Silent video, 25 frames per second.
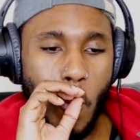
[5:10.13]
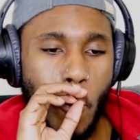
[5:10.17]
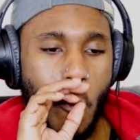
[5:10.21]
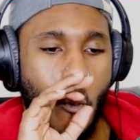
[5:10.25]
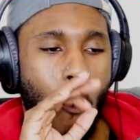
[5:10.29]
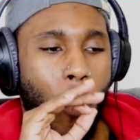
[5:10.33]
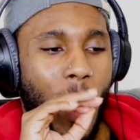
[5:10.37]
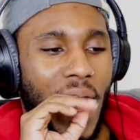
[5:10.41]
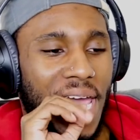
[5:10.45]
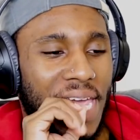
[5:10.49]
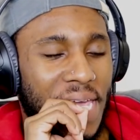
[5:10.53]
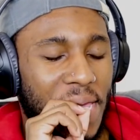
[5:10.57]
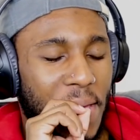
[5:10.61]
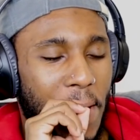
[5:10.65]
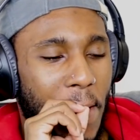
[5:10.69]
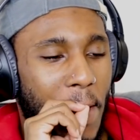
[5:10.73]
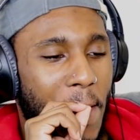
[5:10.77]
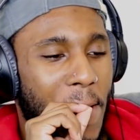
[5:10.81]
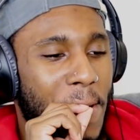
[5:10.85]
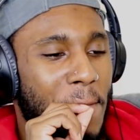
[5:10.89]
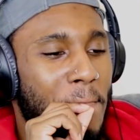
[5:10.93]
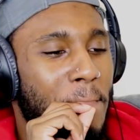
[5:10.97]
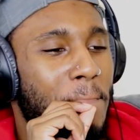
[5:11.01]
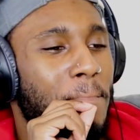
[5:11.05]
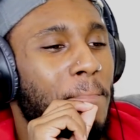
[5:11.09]
Wait
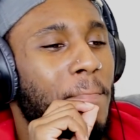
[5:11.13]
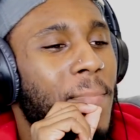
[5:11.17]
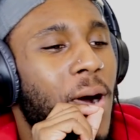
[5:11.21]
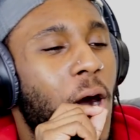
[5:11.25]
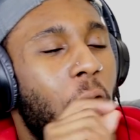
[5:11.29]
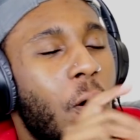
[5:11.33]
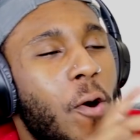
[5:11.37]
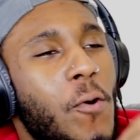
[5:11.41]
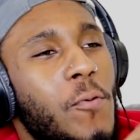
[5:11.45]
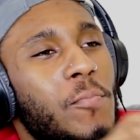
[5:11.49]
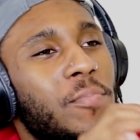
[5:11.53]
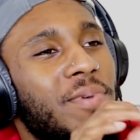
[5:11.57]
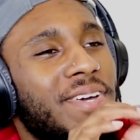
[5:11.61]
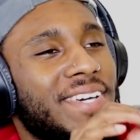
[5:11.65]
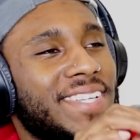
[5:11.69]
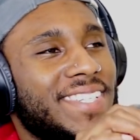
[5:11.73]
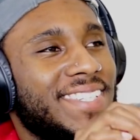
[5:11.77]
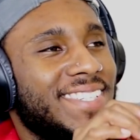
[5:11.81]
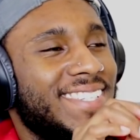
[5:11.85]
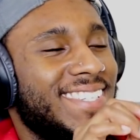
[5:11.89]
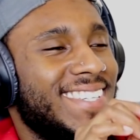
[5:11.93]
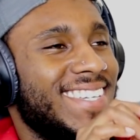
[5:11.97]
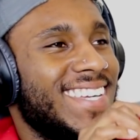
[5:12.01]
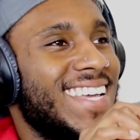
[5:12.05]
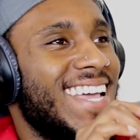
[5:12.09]
a
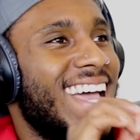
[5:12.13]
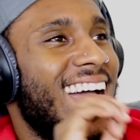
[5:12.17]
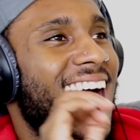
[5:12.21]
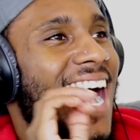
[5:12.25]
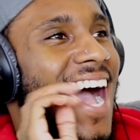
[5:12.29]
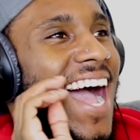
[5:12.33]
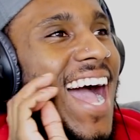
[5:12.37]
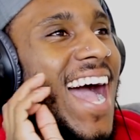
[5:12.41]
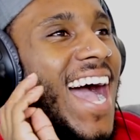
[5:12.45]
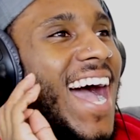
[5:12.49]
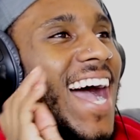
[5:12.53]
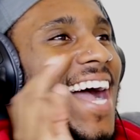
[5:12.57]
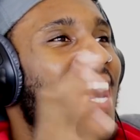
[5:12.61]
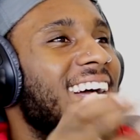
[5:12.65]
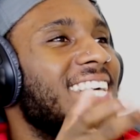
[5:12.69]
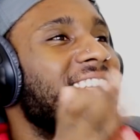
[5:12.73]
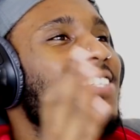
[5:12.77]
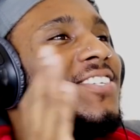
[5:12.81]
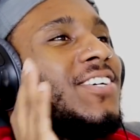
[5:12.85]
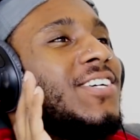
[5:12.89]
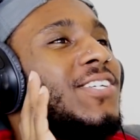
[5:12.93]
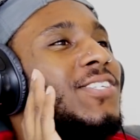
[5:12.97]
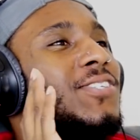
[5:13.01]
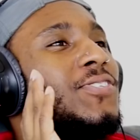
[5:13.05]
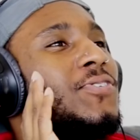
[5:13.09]
moment. I
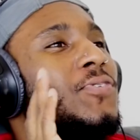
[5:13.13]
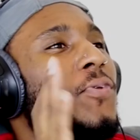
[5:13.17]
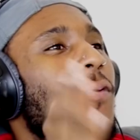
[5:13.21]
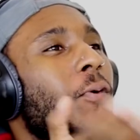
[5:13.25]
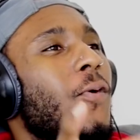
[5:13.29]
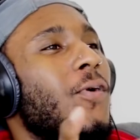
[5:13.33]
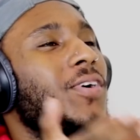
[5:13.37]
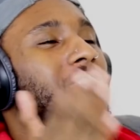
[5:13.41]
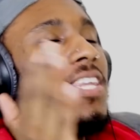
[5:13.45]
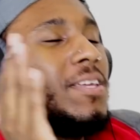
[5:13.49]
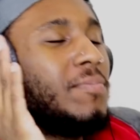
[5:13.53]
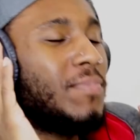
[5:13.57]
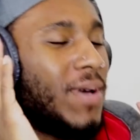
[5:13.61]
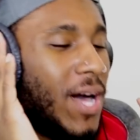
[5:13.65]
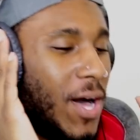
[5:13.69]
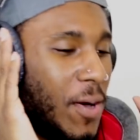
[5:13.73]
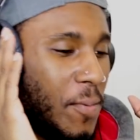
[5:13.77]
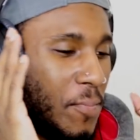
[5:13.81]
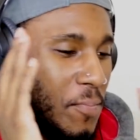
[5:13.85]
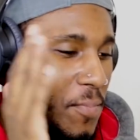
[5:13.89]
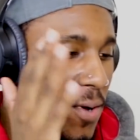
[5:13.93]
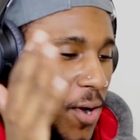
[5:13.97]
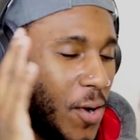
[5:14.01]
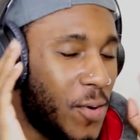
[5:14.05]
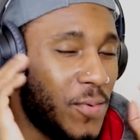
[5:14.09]
just talked
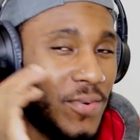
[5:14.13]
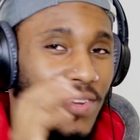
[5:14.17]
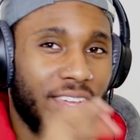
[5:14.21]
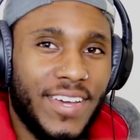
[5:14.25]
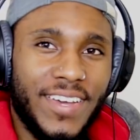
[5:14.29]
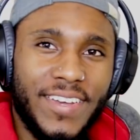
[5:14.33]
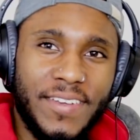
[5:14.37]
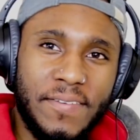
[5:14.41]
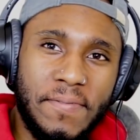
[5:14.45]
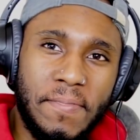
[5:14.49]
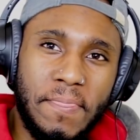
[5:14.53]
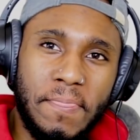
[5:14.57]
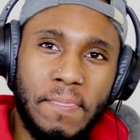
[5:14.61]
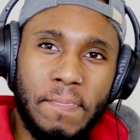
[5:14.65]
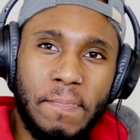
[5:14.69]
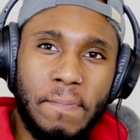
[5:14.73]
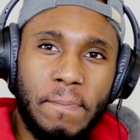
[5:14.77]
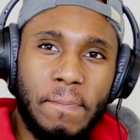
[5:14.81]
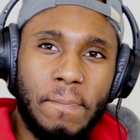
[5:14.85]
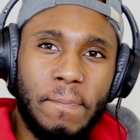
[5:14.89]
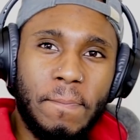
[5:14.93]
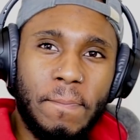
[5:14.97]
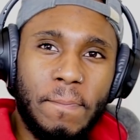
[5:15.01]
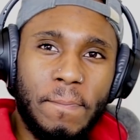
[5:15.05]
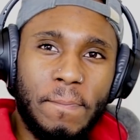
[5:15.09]
about Mona.
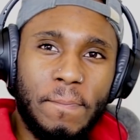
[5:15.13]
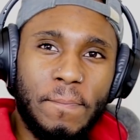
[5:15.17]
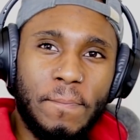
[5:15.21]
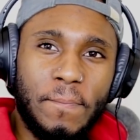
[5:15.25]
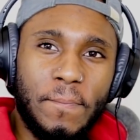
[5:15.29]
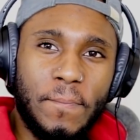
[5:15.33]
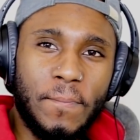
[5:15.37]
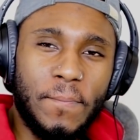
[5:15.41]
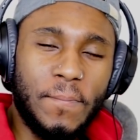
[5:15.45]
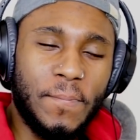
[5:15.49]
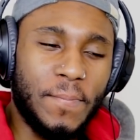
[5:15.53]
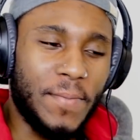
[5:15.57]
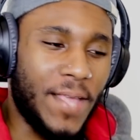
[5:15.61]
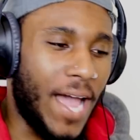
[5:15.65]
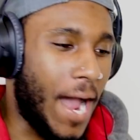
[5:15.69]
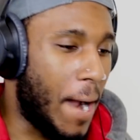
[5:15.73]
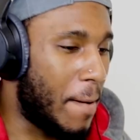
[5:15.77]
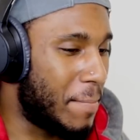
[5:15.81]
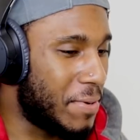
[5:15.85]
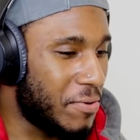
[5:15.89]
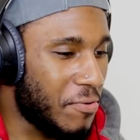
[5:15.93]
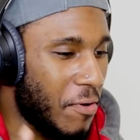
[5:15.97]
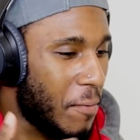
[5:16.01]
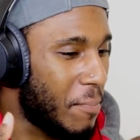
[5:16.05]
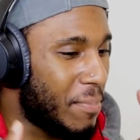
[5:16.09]

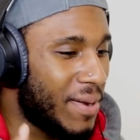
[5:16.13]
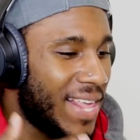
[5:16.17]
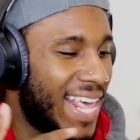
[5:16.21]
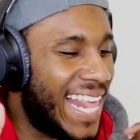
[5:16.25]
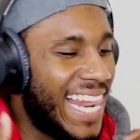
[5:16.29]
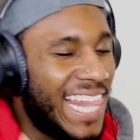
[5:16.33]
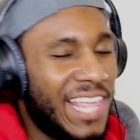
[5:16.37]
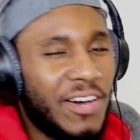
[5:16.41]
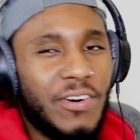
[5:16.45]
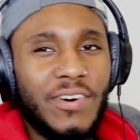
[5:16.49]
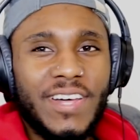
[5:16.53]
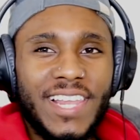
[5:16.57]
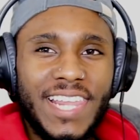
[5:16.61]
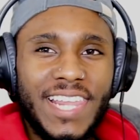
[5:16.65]
I'm gonna play a little